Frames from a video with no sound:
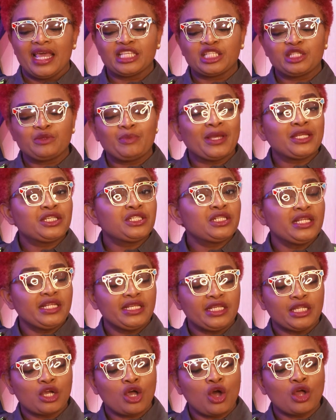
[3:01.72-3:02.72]

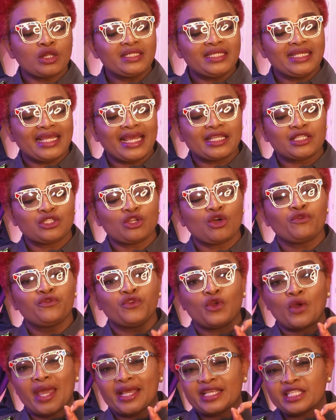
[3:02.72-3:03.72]
especially in the context
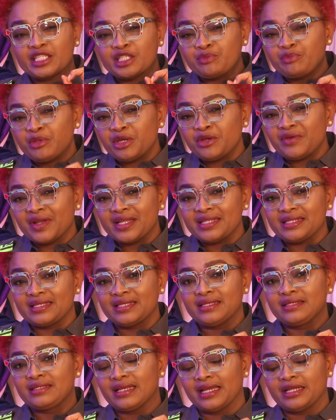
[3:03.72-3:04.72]
of your
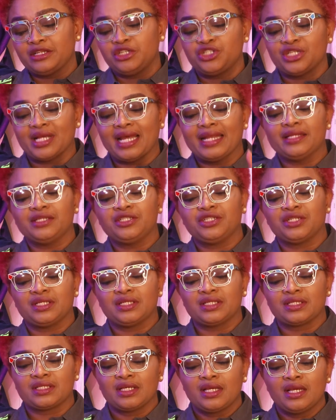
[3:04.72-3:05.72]
experiences and
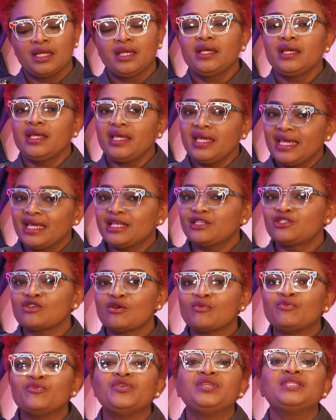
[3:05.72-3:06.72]
challenges. Here are
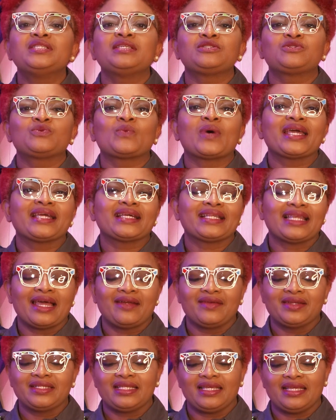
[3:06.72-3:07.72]
some reasons why
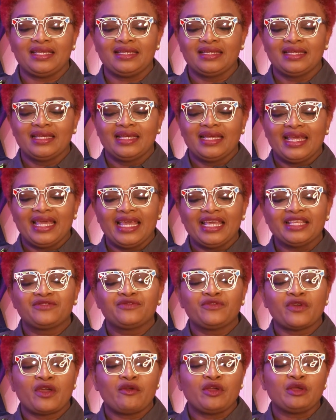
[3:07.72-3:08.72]
clarity
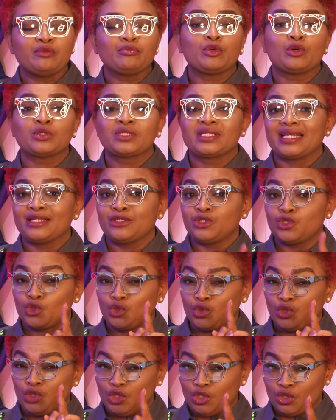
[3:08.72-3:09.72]
is very important
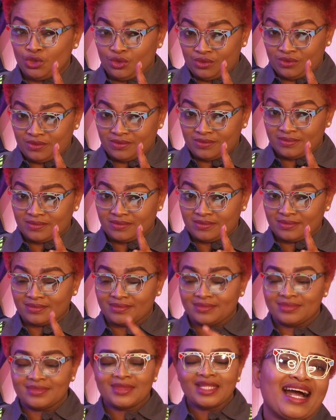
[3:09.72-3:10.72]
to you.
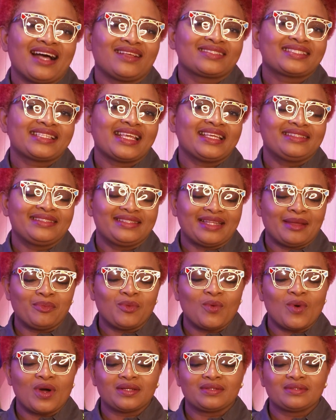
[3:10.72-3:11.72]
I'll say
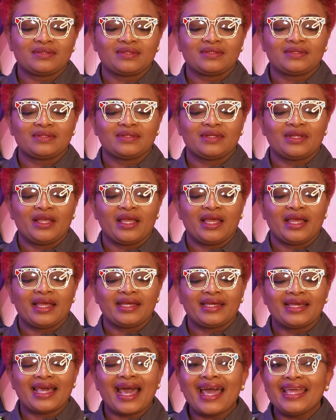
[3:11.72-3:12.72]
step 1,
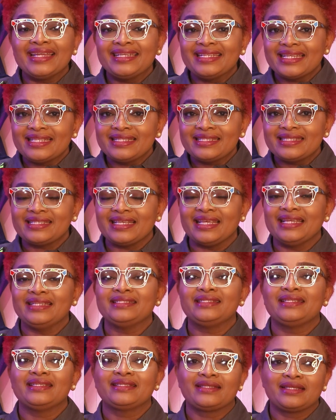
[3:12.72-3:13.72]
guidance
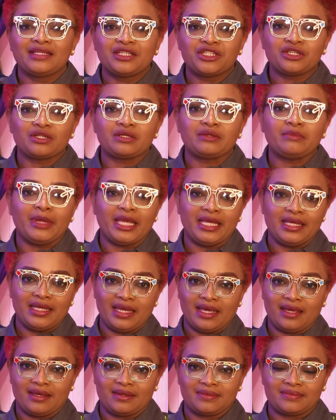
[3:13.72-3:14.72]
in decision
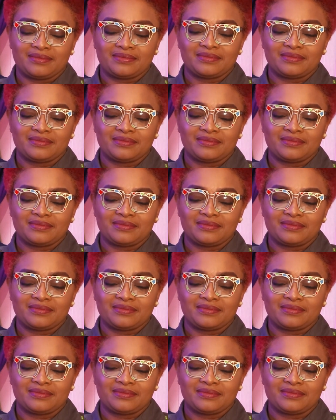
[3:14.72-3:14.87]
making.